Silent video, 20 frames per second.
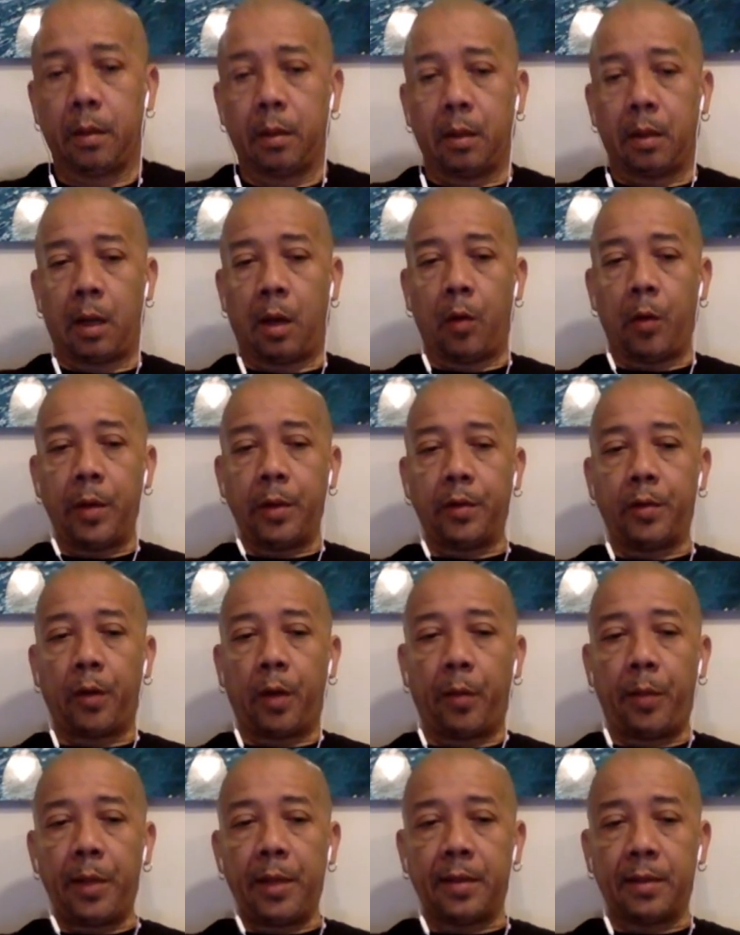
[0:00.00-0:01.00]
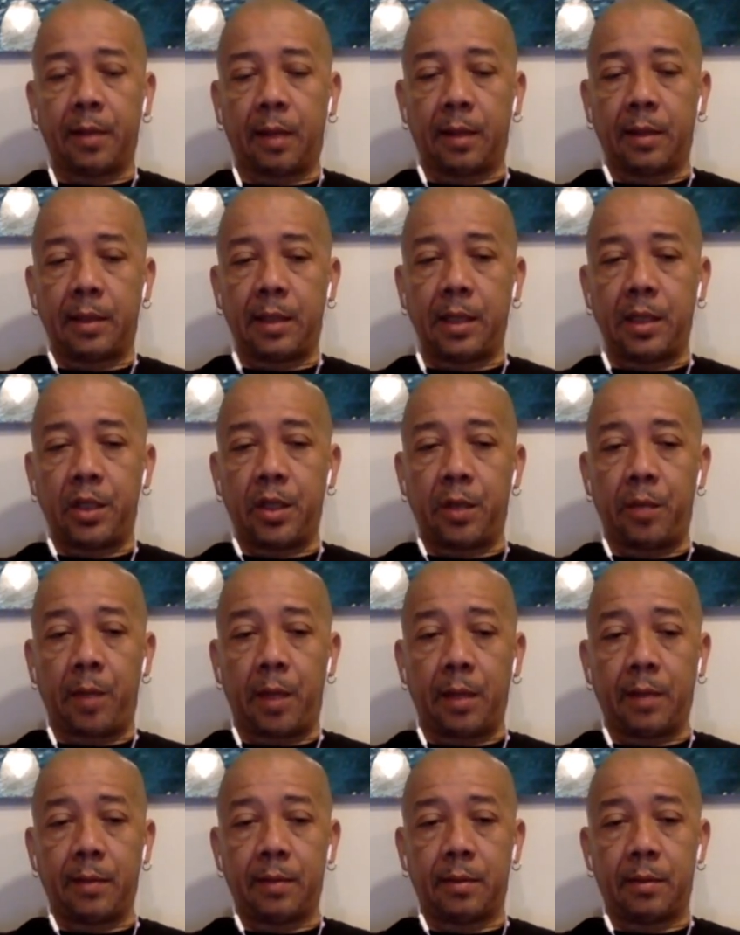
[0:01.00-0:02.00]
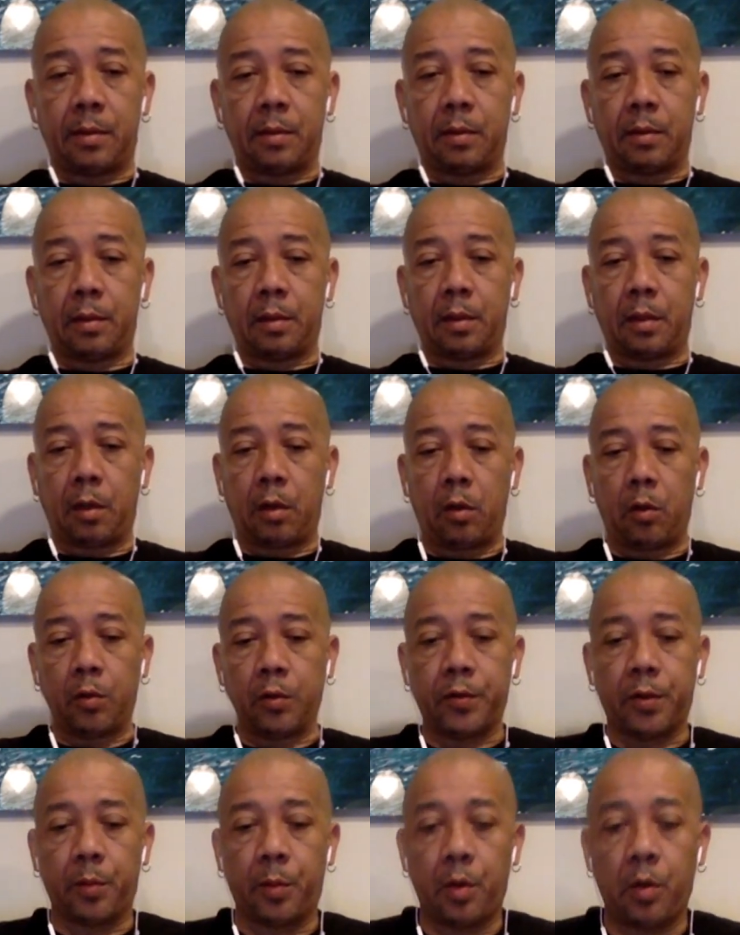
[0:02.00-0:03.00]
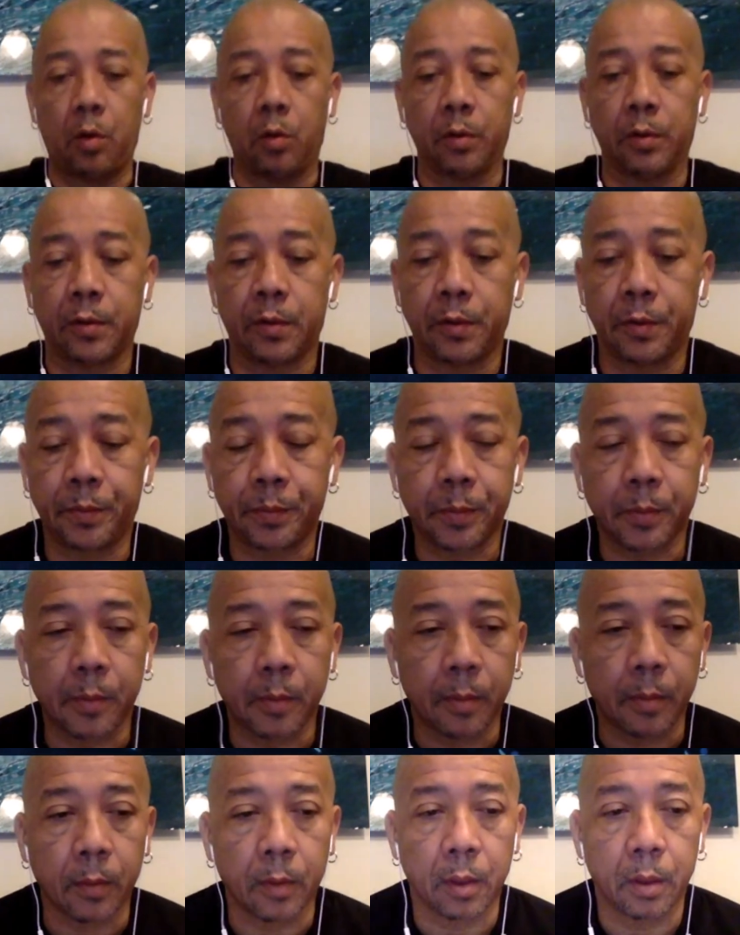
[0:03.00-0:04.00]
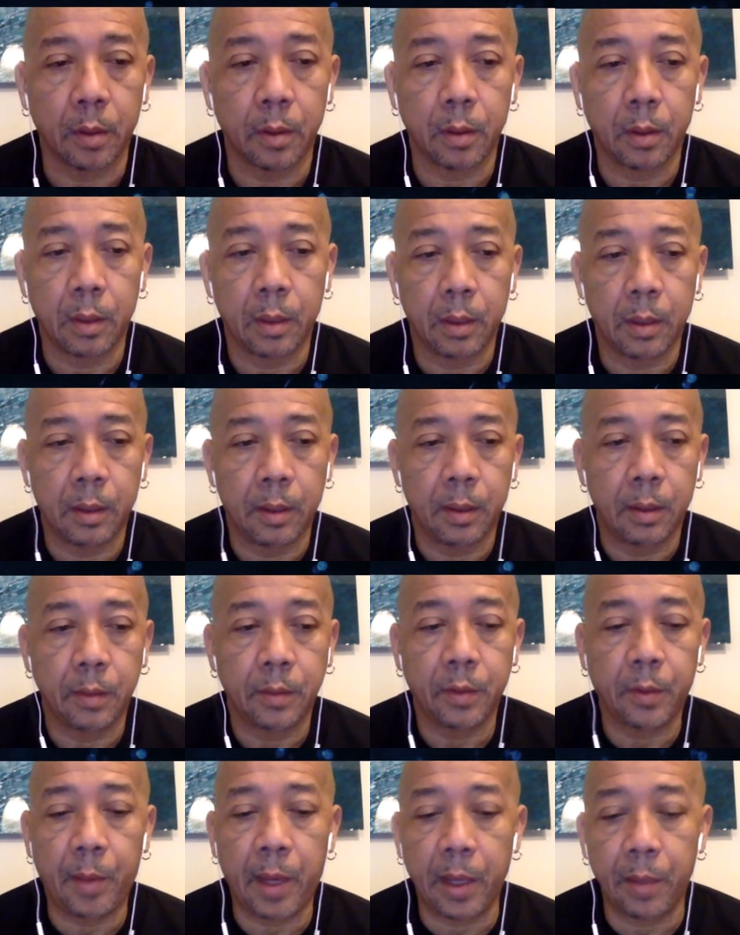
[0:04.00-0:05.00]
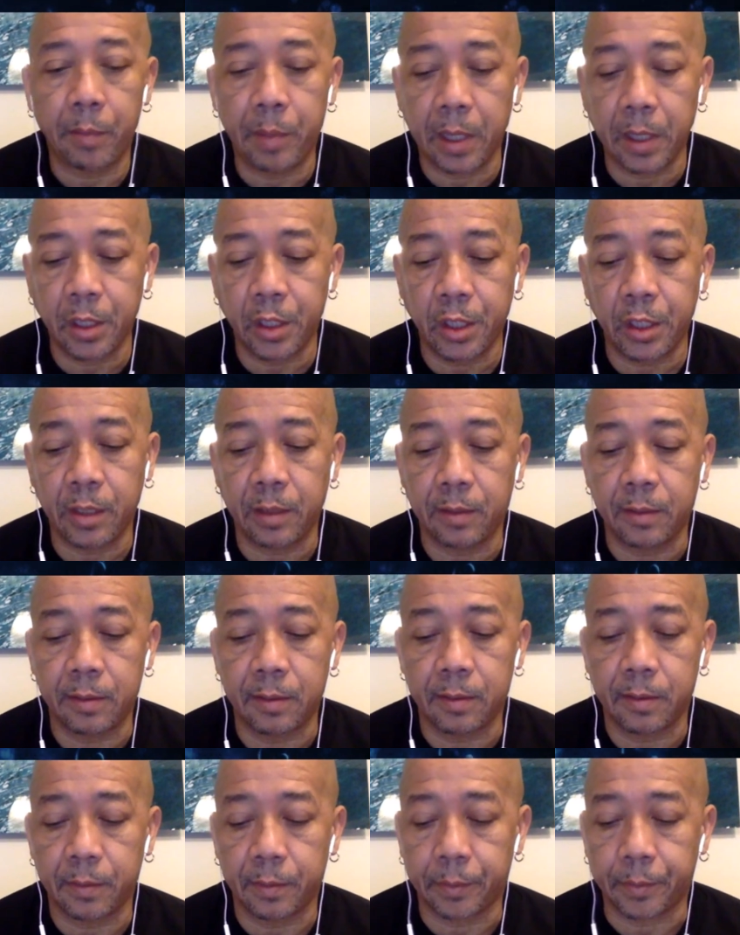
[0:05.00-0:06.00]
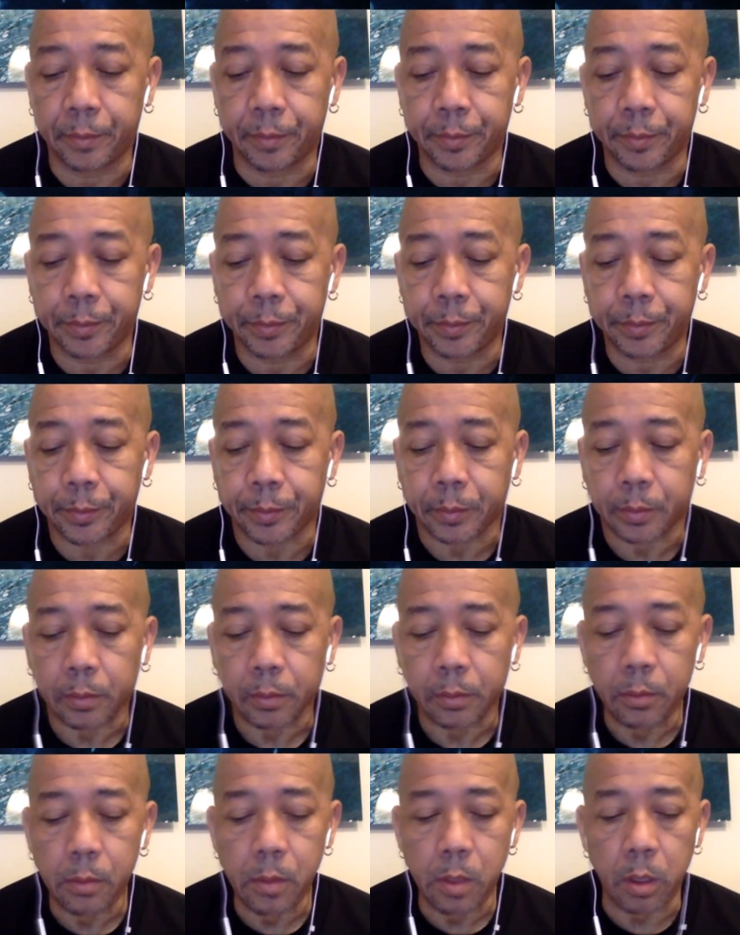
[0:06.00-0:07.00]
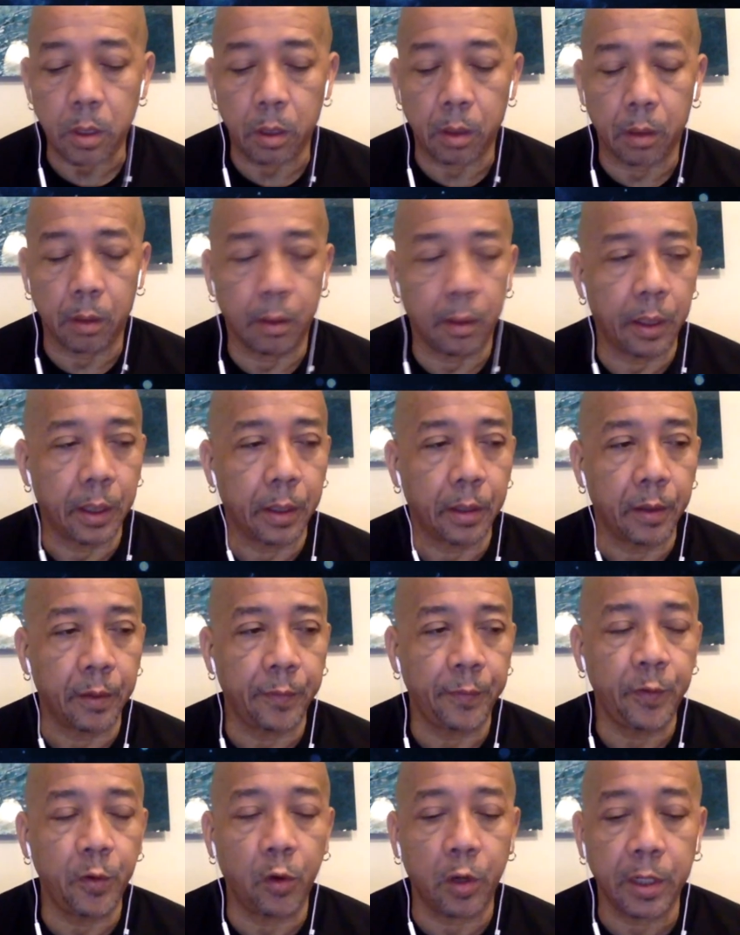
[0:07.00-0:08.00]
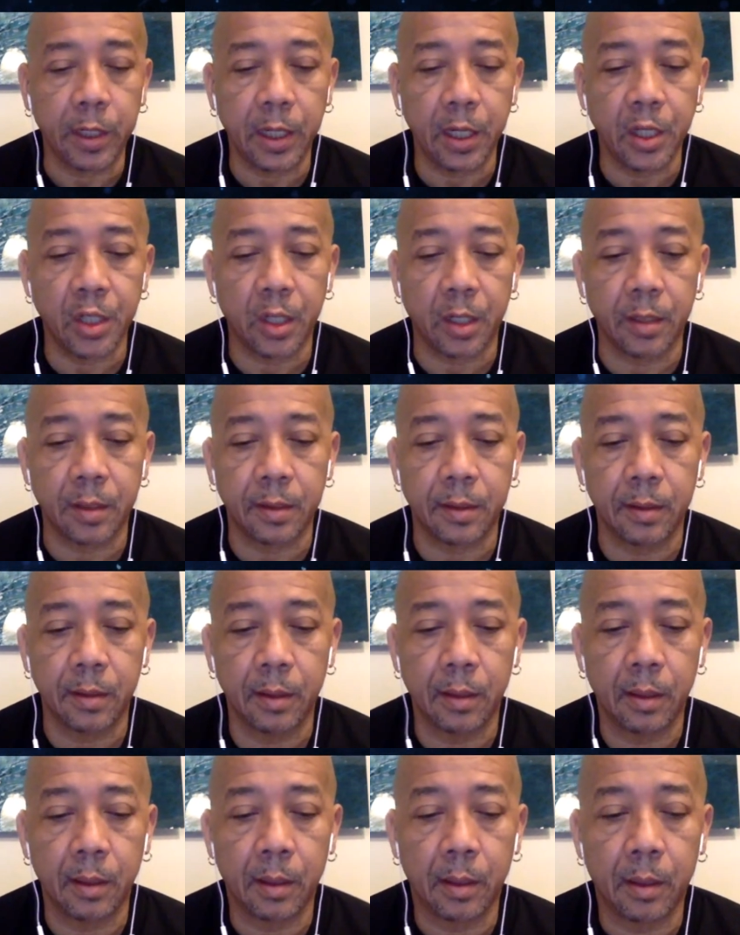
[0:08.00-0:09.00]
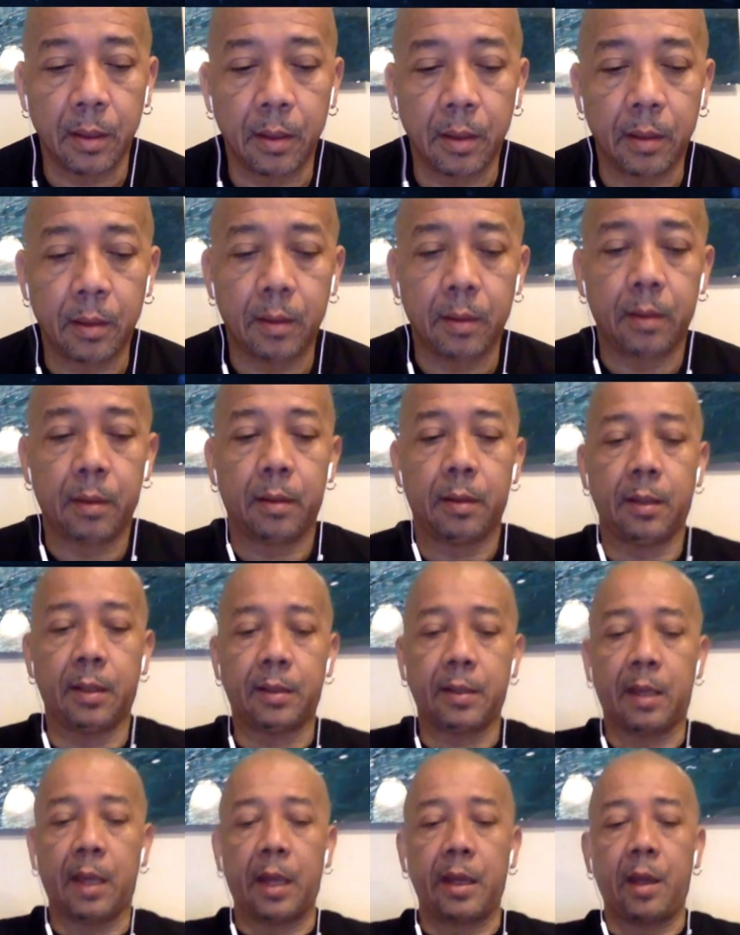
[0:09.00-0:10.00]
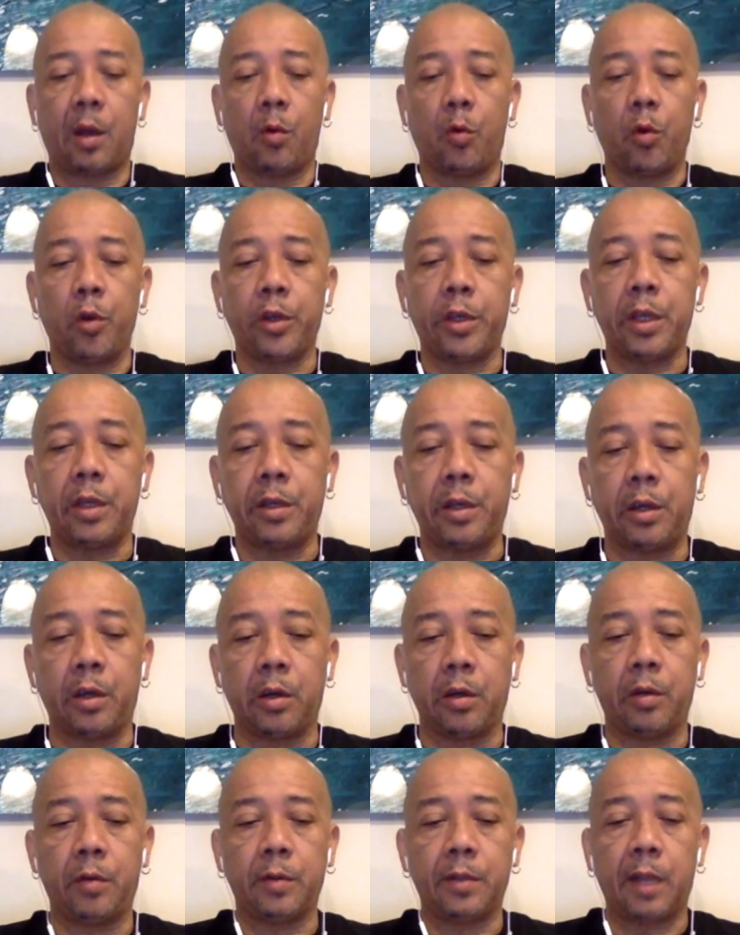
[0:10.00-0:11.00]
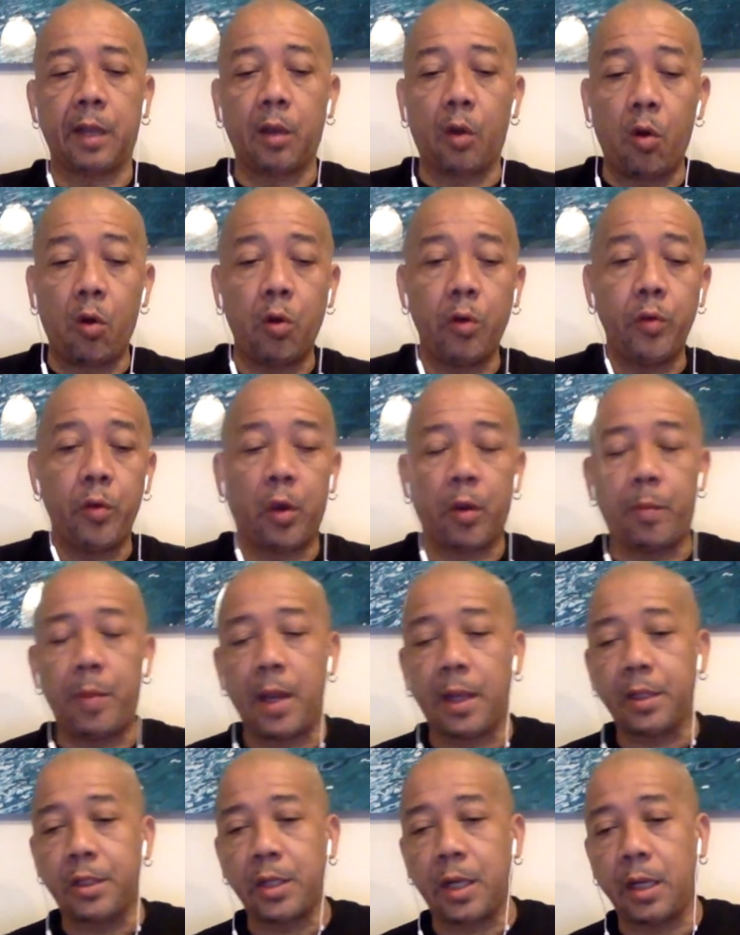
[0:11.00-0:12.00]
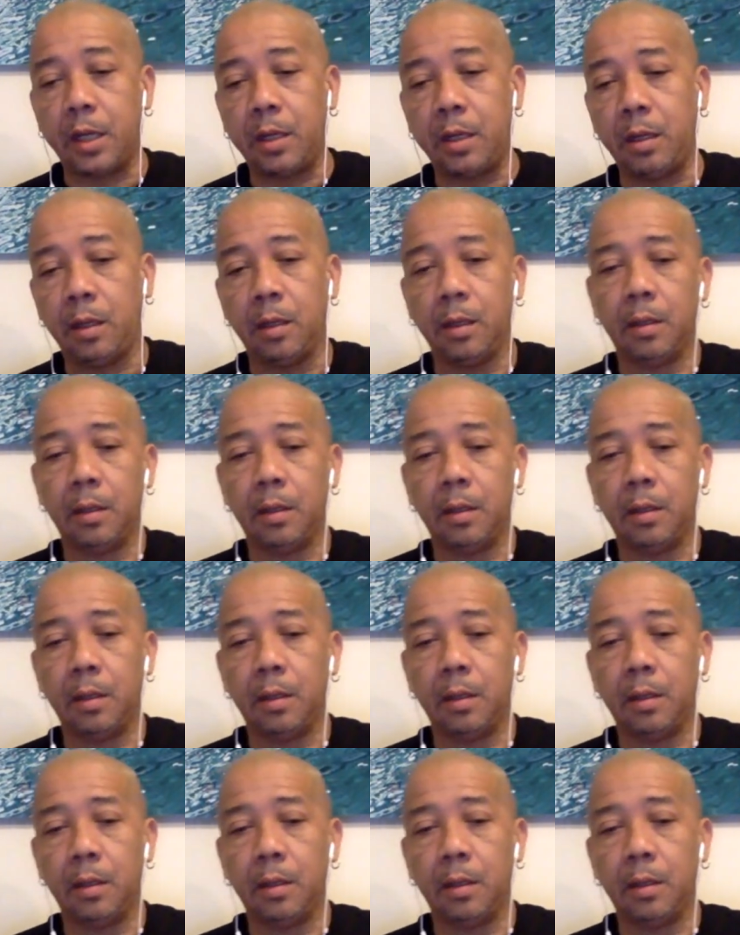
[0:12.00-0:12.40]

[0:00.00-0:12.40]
I went to a place called TJ Maxx, close to my house, to buy bed sheets. Mm-hmm. And on a few occasions, this guy that working there, he was like, "Oh, you're a black Chinese."